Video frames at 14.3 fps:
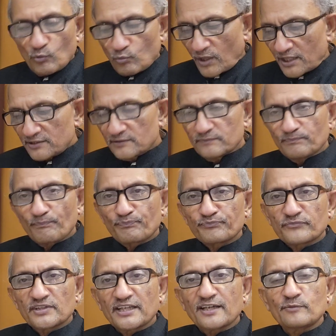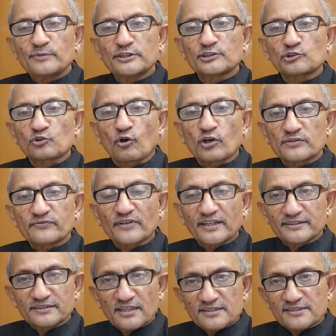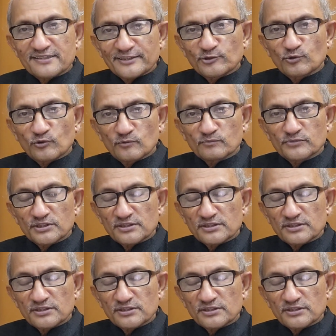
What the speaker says: One, they have been taught finance at home.